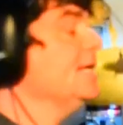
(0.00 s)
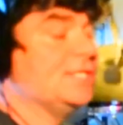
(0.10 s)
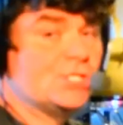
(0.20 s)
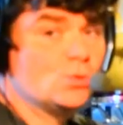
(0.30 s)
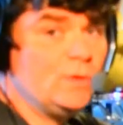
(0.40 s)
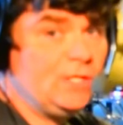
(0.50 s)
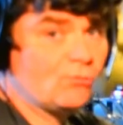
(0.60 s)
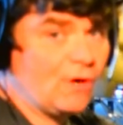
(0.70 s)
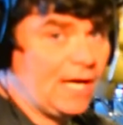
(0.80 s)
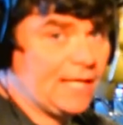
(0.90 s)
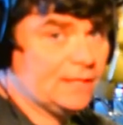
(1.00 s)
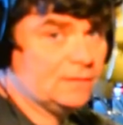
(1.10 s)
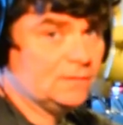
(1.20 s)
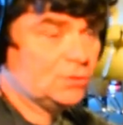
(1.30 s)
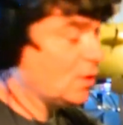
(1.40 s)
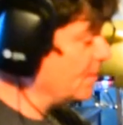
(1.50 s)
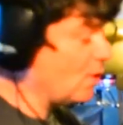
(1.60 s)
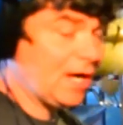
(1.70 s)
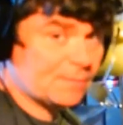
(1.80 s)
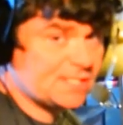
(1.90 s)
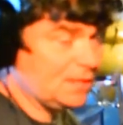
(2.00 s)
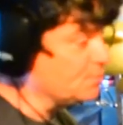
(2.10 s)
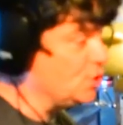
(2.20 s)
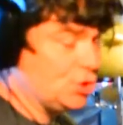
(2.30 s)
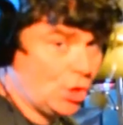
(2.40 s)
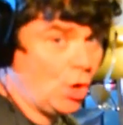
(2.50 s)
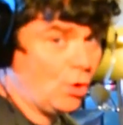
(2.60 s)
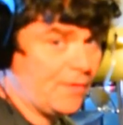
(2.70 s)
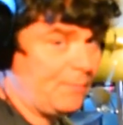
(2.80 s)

Sweet Ride. Don't get me wrong, I'm still Joe the